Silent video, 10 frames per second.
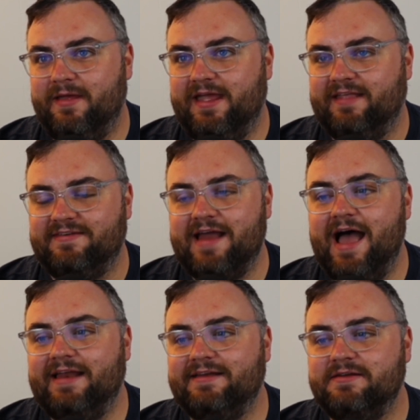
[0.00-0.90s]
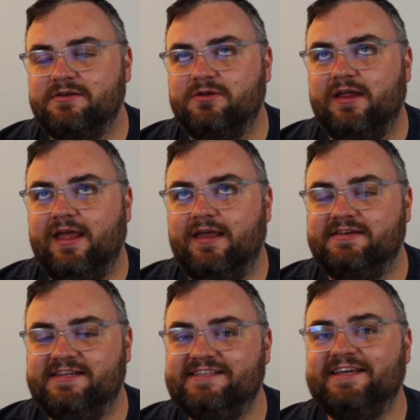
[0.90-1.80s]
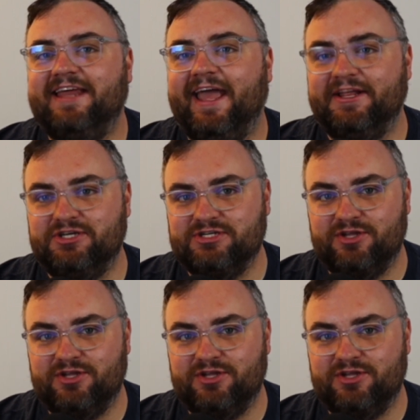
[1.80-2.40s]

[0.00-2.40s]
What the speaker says: It's not disengaging